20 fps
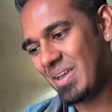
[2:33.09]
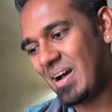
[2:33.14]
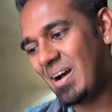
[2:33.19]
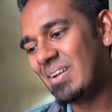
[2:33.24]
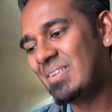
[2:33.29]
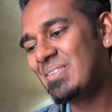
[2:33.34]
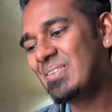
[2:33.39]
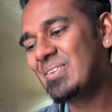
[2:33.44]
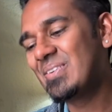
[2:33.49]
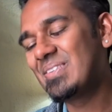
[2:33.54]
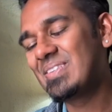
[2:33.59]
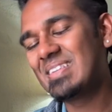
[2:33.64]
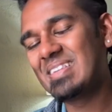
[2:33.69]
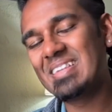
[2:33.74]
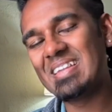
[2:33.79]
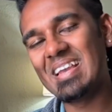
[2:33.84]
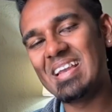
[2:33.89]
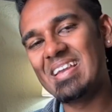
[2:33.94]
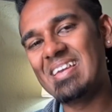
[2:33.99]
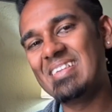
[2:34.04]

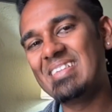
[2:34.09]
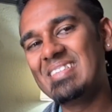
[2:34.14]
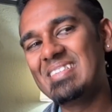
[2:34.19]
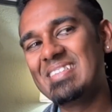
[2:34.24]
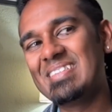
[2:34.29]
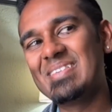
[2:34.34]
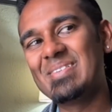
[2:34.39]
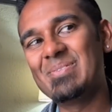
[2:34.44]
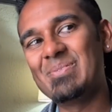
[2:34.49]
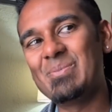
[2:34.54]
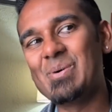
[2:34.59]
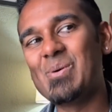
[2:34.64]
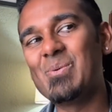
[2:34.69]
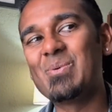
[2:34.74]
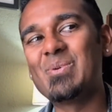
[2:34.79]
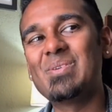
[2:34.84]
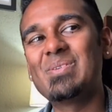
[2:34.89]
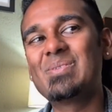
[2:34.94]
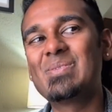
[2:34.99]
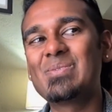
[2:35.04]
understand what
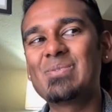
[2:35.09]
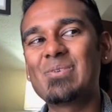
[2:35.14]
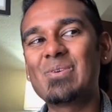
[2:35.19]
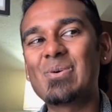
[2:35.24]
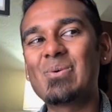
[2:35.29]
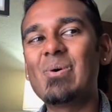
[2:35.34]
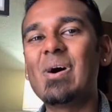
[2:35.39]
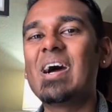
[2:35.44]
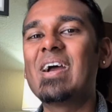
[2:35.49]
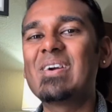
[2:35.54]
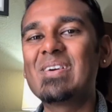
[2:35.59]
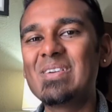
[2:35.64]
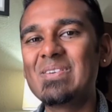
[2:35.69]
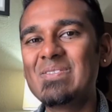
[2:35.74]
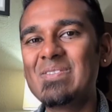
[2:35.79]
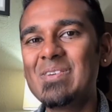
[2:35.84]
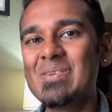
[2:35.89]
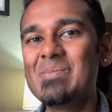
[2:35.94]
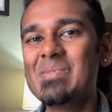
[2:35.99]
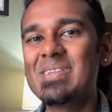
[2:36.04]
was required
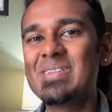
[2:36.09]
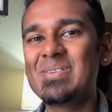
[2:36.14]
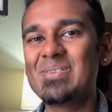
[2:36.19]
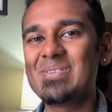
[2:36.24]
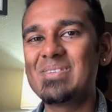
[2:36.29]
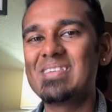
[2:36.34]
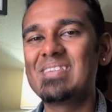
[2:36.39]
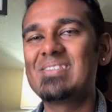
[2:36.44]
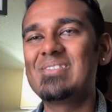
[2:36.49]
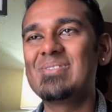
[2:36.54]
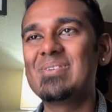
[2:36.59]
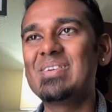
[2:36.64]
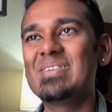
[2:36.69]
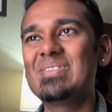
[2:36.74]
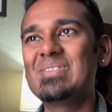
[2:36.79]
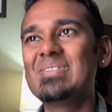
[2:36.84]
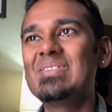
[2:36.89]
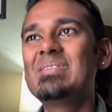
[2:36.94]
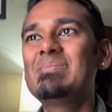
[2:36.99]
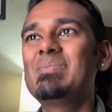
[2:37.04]
of him in those
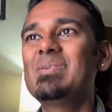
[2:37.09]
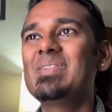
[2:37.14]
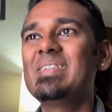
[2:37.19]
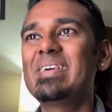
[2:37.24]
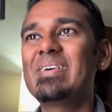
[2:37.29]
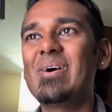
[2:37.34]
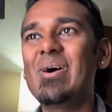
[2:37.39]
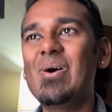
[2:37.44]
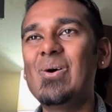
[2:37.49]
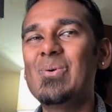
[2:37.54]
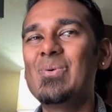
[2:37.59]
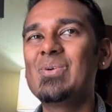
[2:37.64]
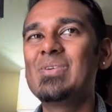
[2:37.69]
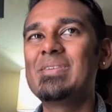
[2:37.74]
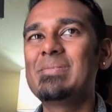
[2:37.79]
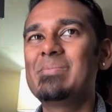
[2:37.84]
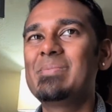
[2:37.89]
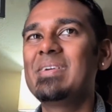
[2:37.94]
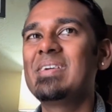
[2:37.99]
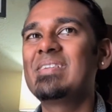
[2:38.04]
situations, but like
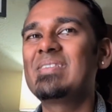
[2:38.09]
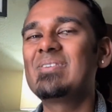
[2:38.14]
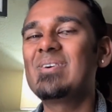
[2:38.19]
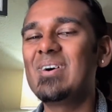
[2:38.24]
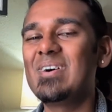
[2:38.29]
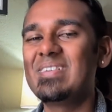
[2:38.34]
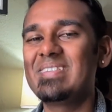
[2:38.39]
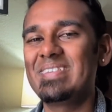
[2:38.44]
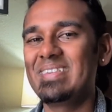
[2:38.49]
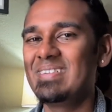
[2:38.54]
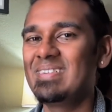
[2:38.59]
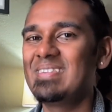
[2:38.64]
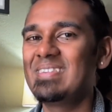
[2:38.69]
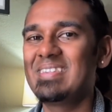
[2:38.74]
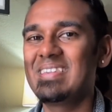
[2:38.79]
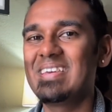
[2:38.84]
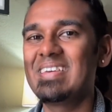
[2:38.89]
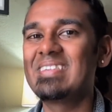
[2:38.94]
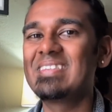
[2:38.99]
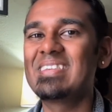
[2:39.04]
always being tossed into
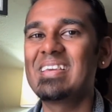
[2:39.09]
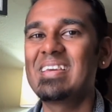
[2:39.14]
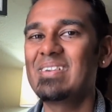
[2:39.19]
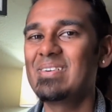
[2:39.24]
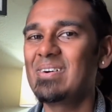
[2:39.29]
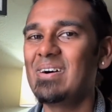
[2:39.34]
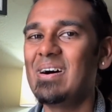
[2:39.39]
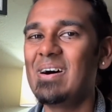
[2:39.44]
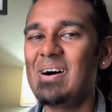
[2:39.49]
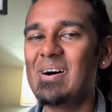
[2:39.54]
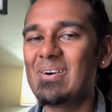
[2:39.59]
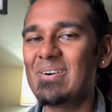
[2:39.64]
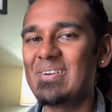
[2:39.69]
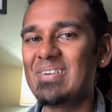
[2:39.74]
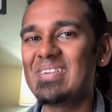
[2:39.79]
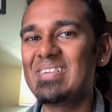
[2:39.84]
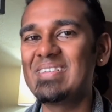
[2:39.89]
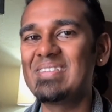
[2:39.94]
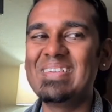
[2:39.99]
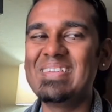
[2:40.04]
things that
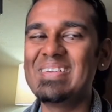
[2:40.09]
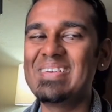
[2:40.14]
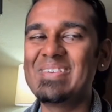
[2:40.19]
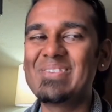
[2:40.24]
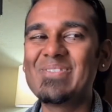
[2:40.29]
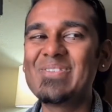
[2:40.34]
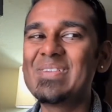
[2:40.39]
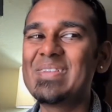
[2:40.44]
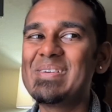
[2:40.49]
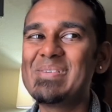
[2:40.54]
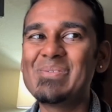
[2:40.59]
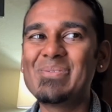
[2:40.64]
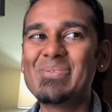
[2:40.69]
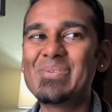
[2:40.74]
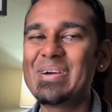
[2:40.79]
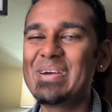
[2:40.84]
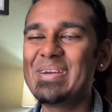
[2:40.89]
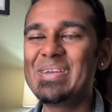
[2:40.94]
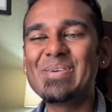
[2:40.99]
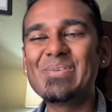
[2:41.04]
aren't like really
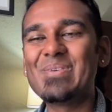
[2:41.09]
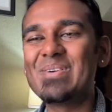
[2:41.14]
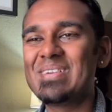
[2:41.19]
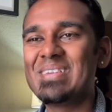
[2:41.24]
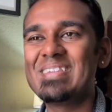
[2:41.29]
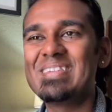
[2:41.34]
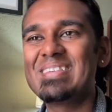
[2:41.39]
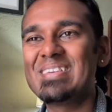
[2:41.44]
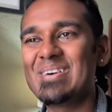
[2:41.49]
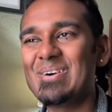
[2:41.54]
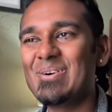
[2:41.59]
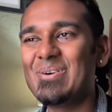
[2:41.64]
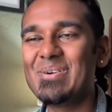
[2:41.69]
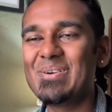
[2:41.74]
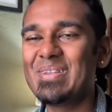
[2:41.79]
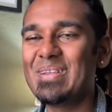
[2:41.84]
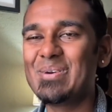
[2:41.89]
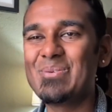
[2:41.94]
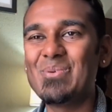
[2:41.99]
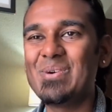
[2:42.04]
where he wanted to go
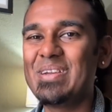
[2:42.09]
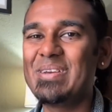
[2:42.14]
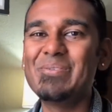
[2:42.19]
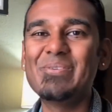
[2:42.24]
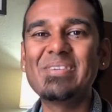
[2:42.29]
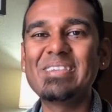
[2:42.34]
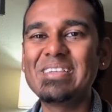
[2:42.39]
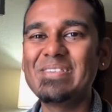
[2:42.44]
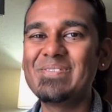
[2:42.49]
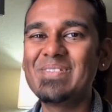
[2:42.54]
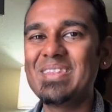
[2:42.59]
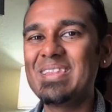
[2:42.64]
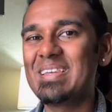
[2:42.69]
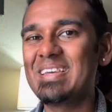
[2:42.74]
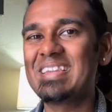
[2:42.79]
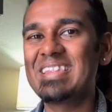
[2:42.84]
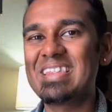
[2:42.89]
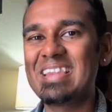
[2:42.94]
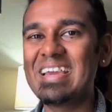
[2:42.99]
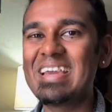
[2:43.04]
or like what he was even
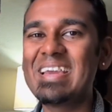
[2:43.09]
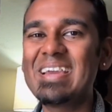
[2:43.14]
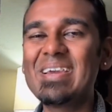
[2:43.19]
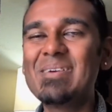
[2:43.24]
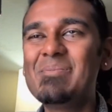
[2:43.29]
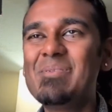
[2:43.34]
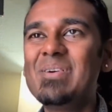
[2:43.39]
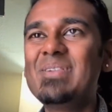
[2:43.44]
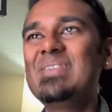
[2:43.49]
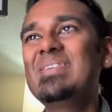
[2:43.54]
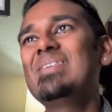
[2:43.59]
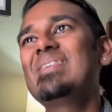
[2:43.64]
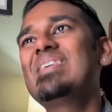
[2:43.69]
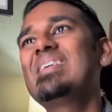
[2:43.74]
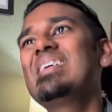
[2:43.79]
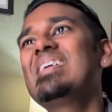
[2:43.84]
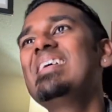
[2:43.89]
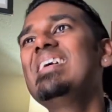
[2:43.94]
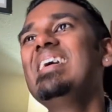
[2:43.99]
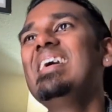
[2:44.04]
like thinking about
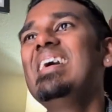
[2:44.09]
doing.